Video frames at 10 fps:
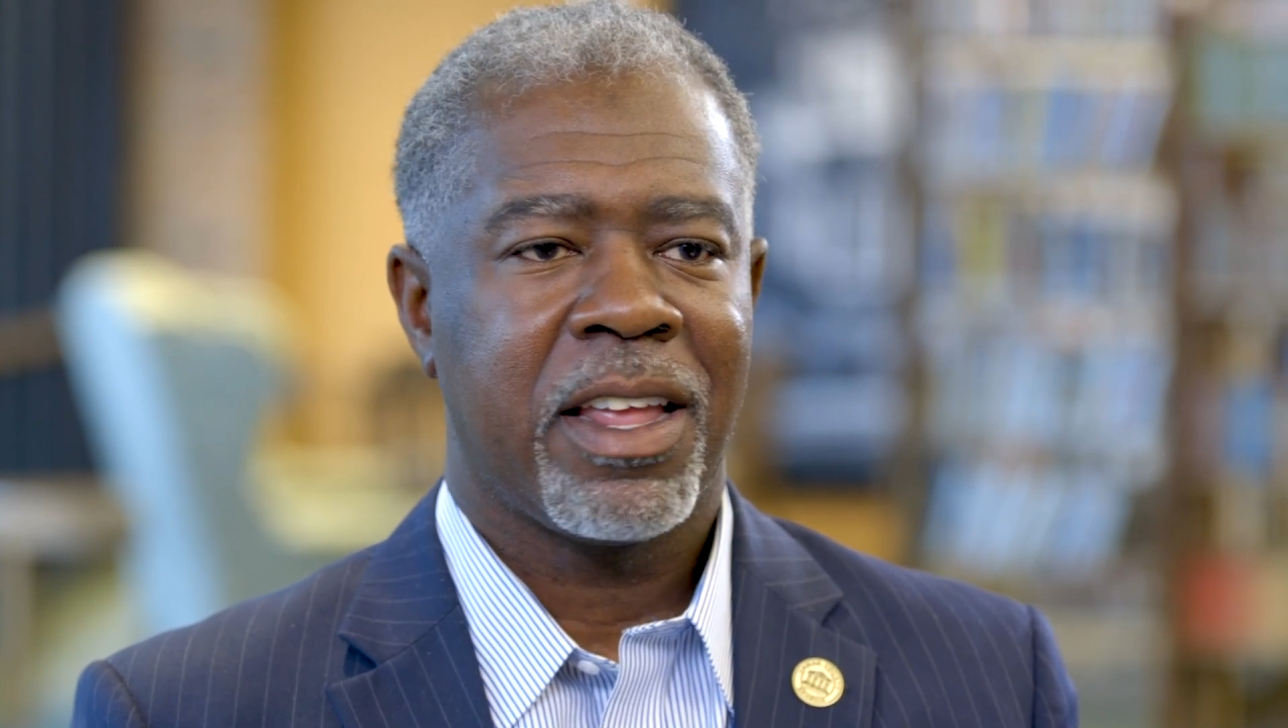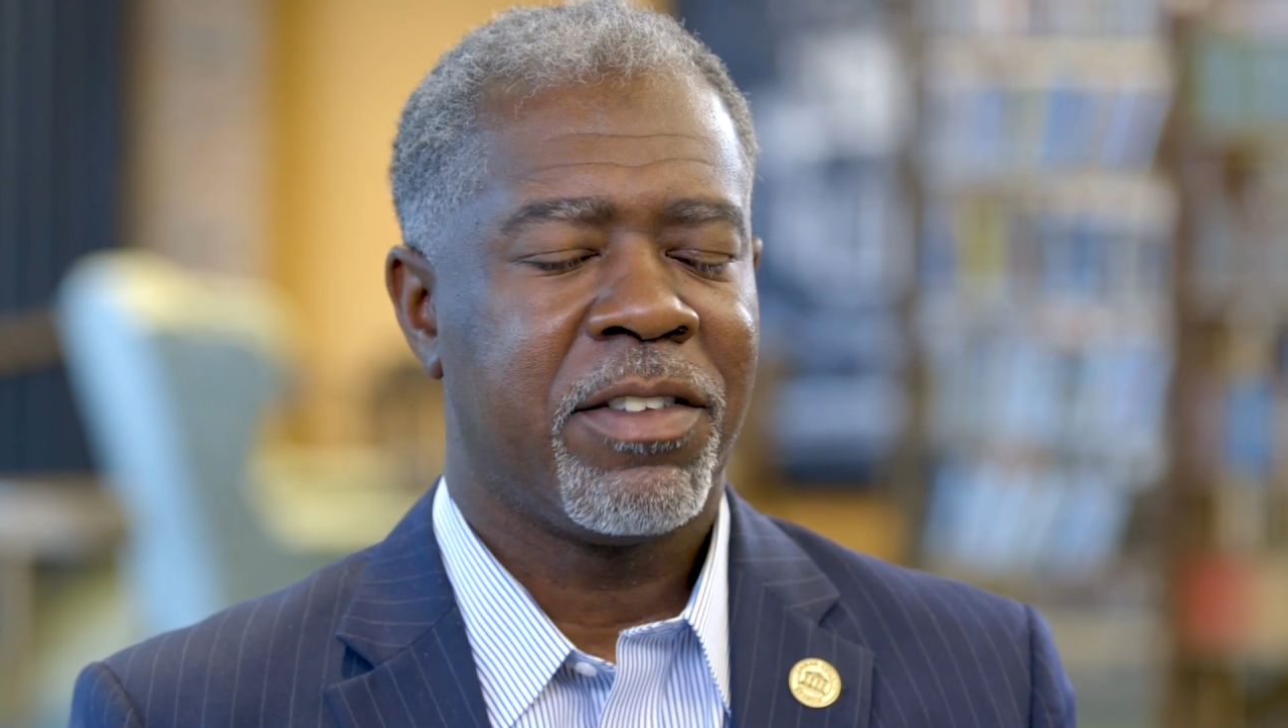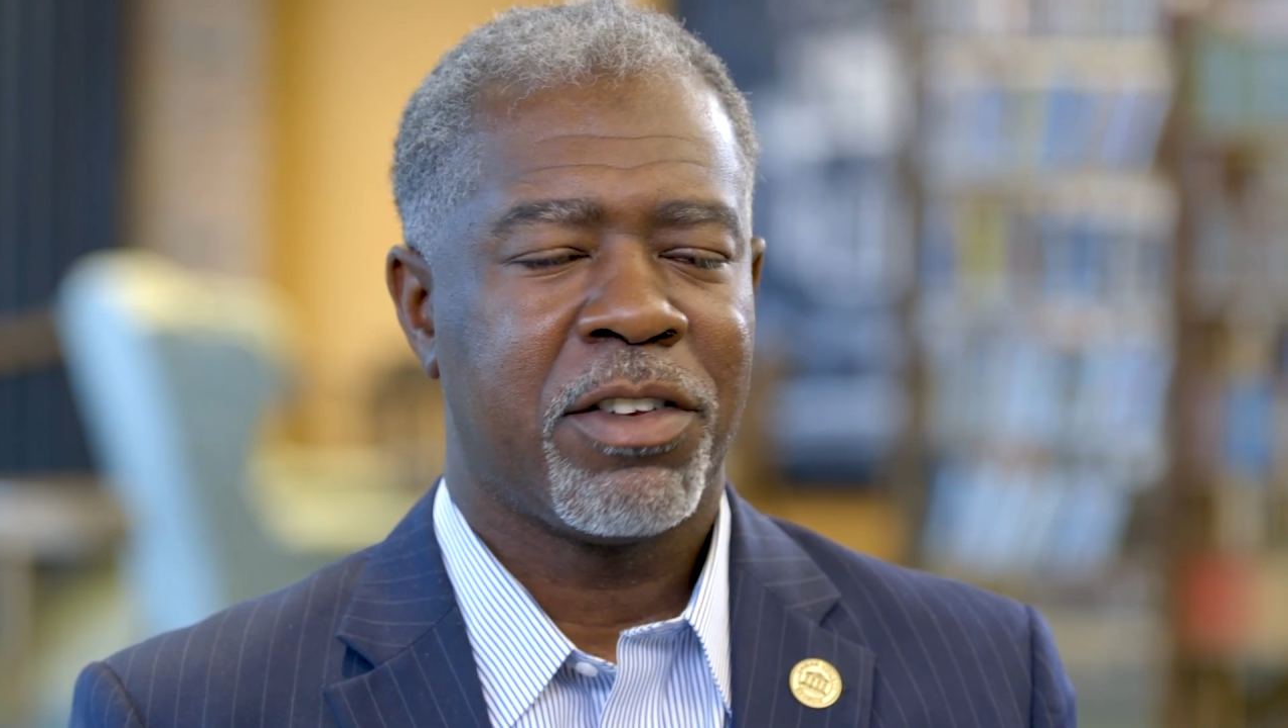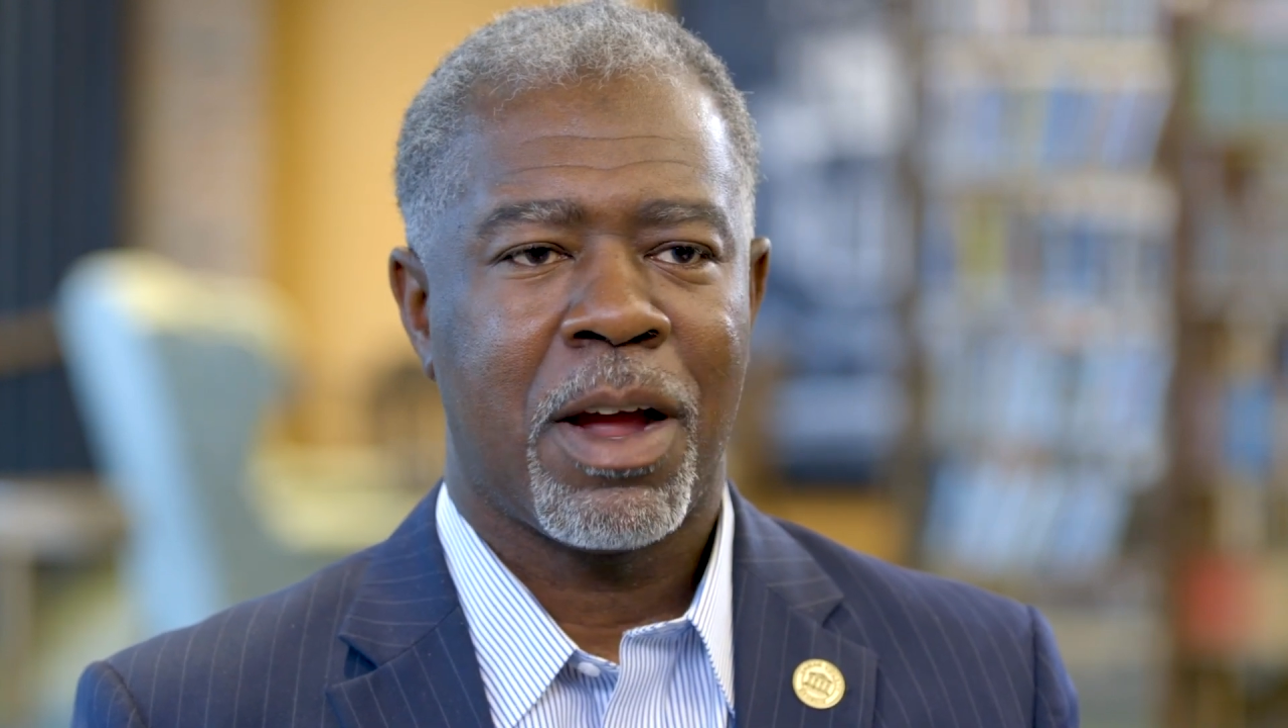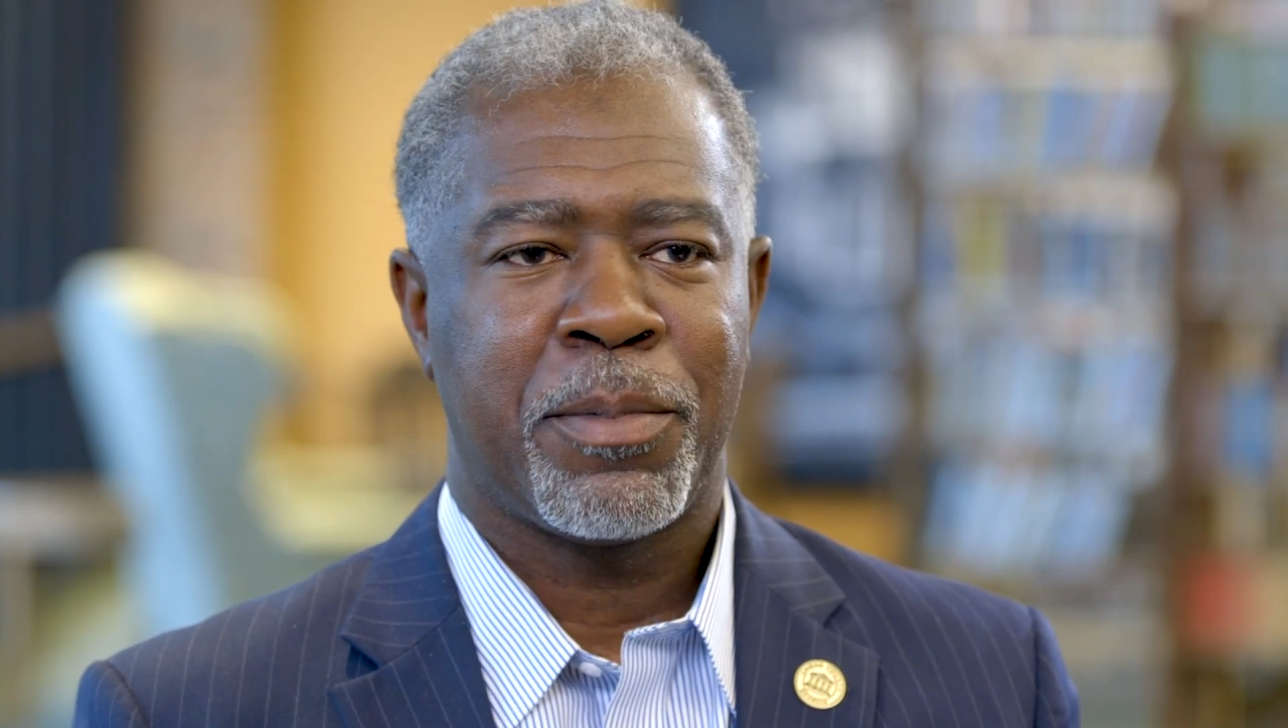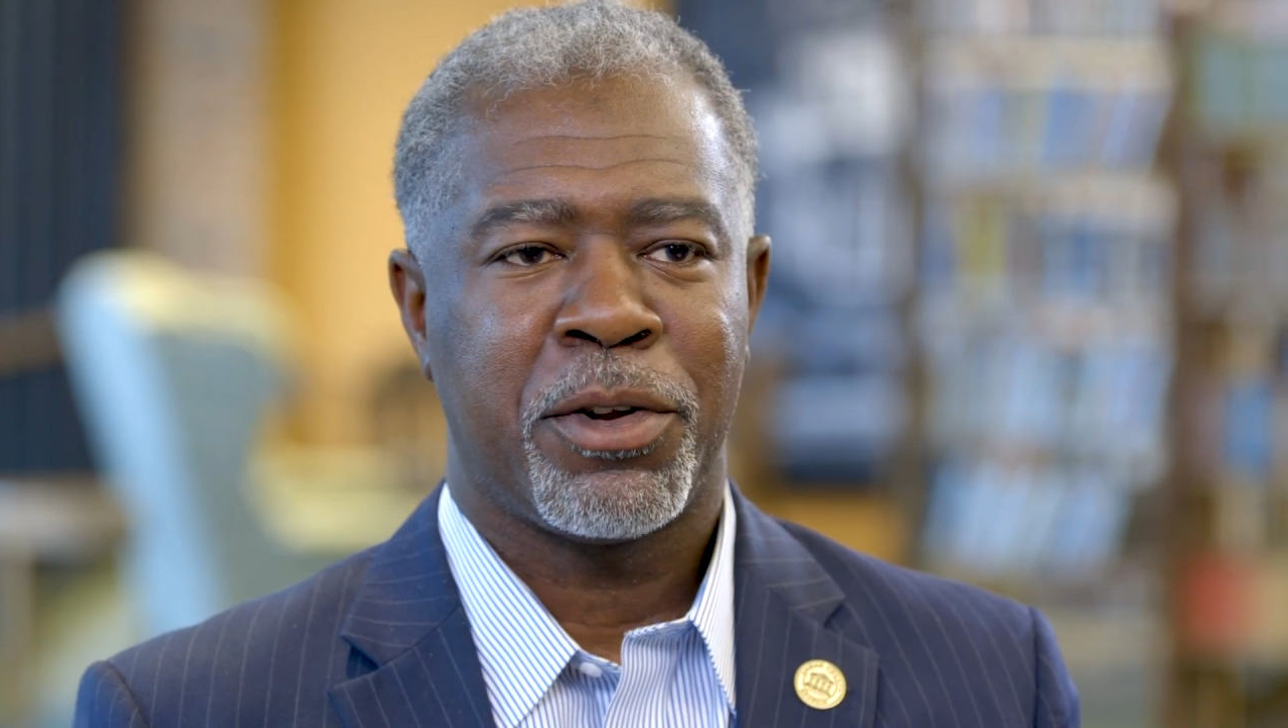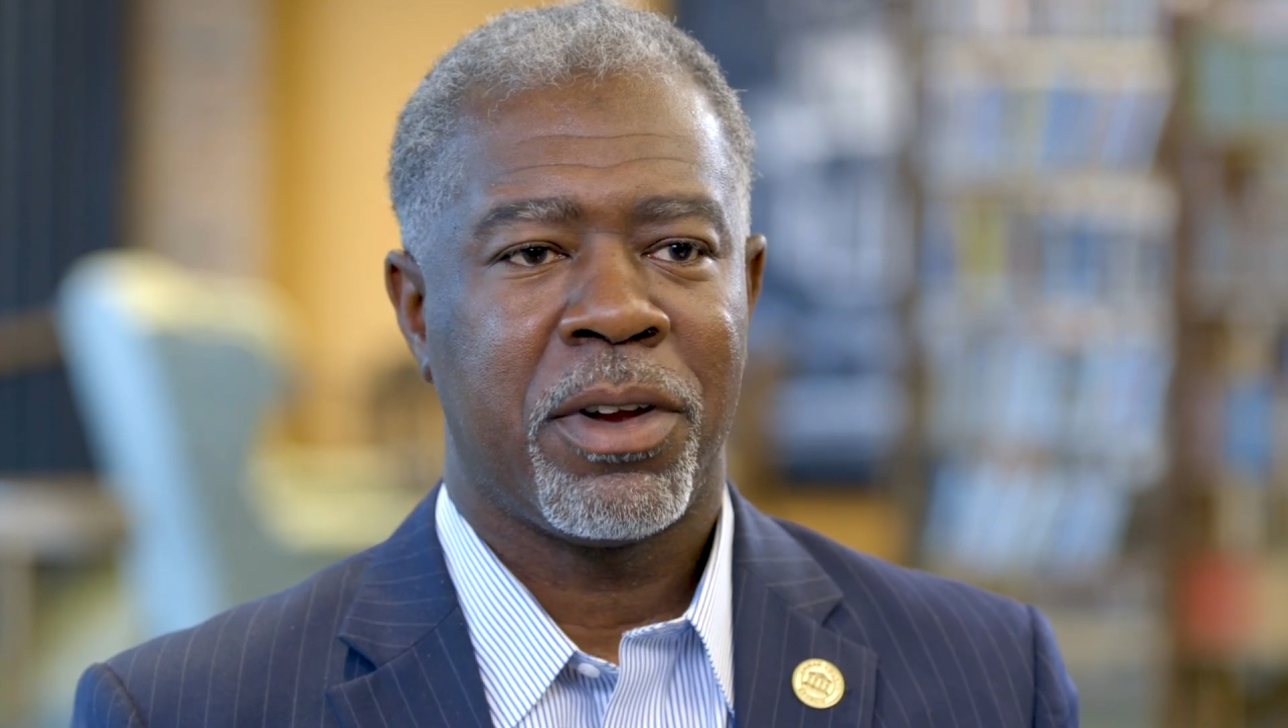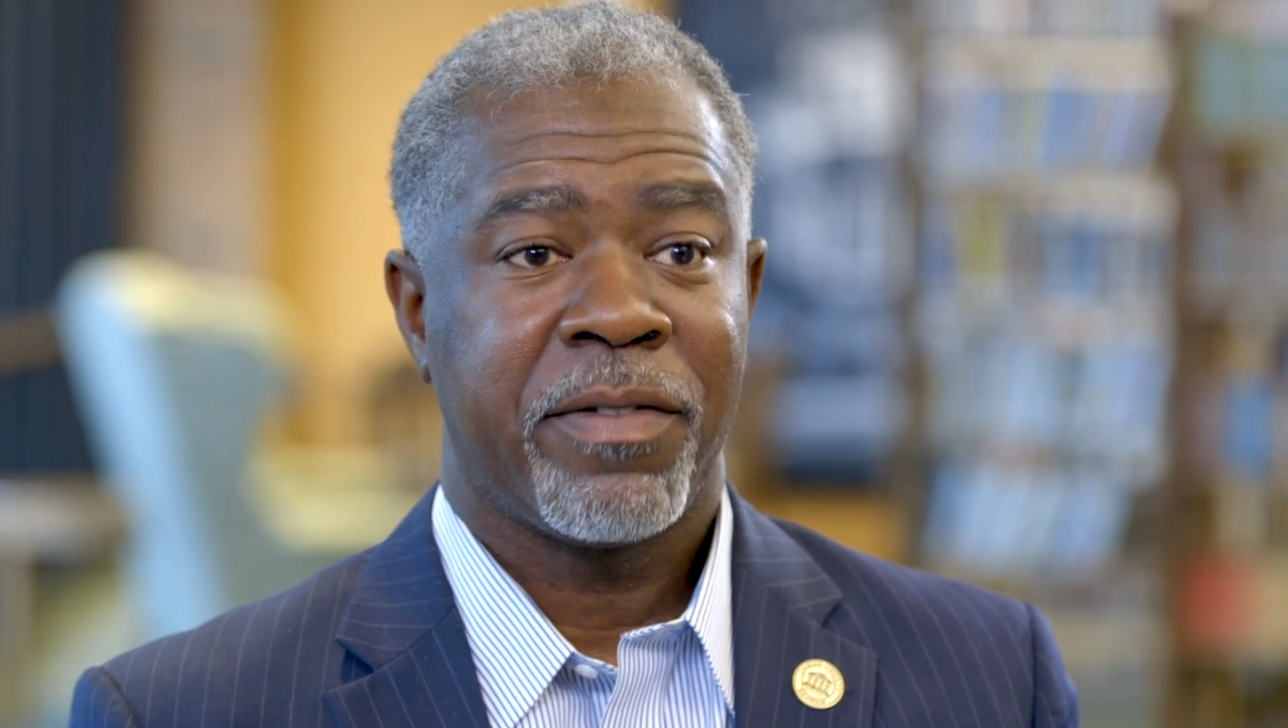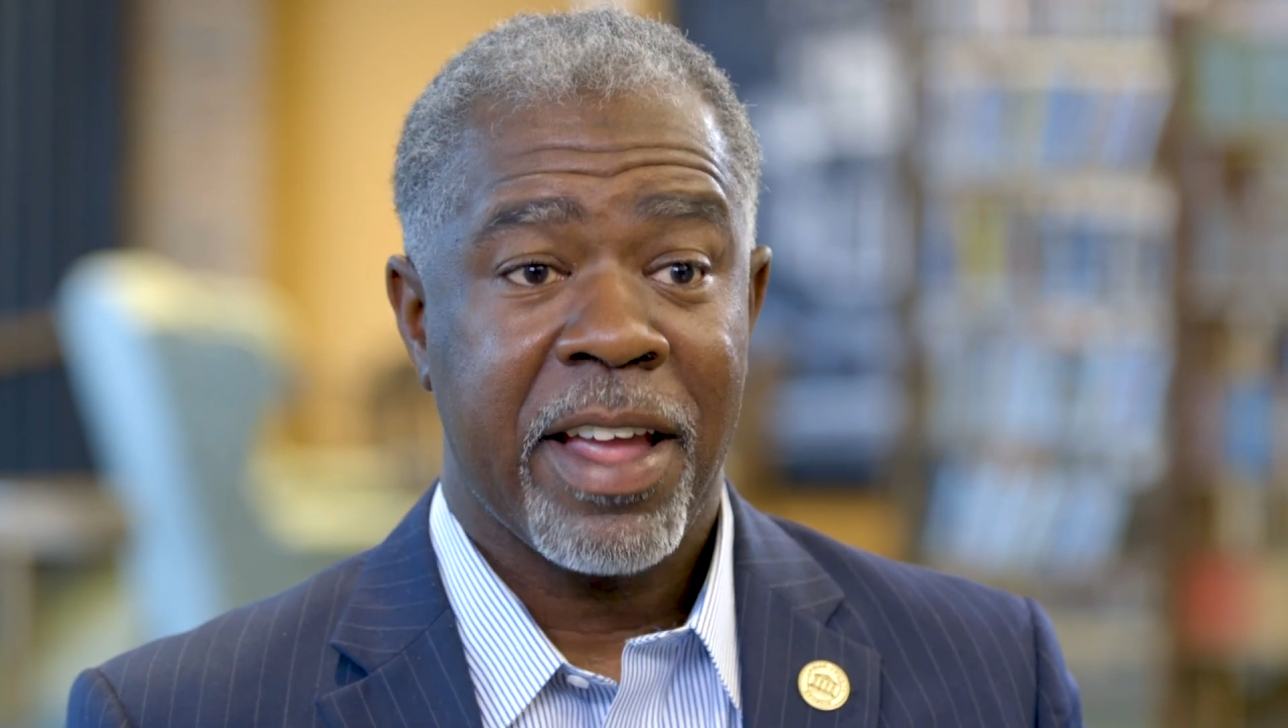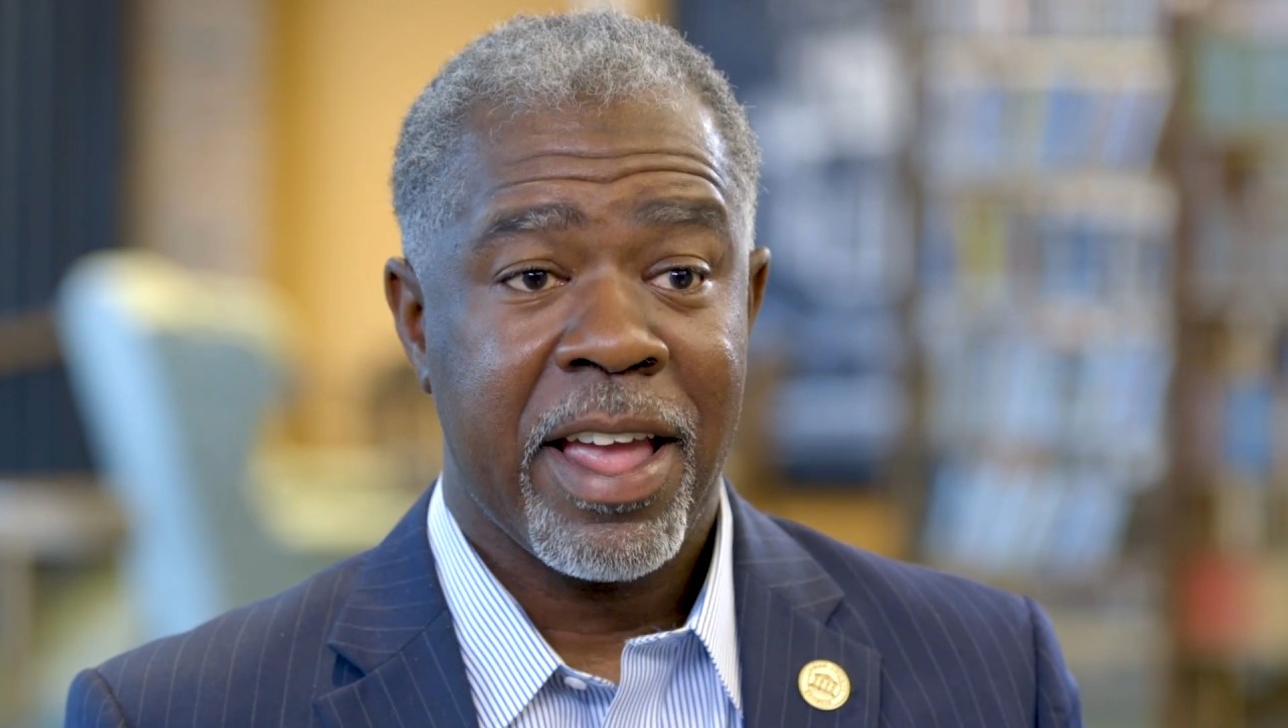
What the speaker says: gives an opportunity for